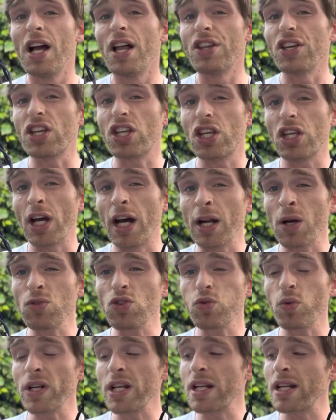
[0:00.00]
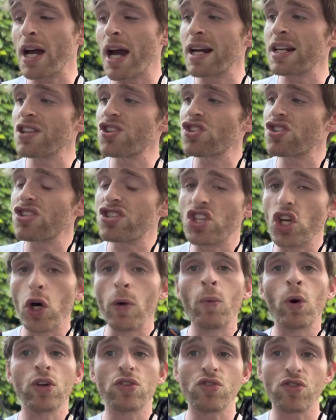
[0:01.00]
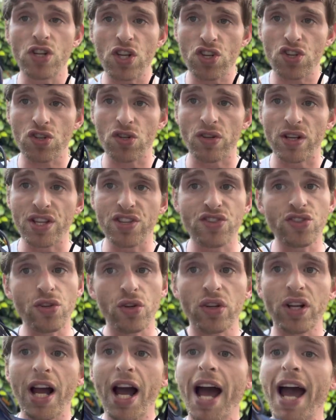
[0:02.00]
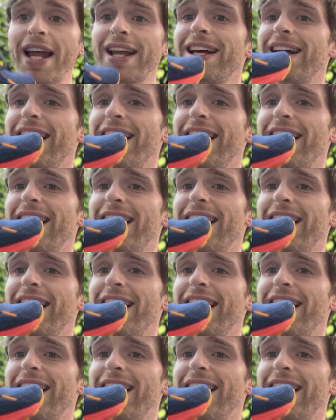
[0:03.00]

The Kayano 29 is still more traditional. It's still got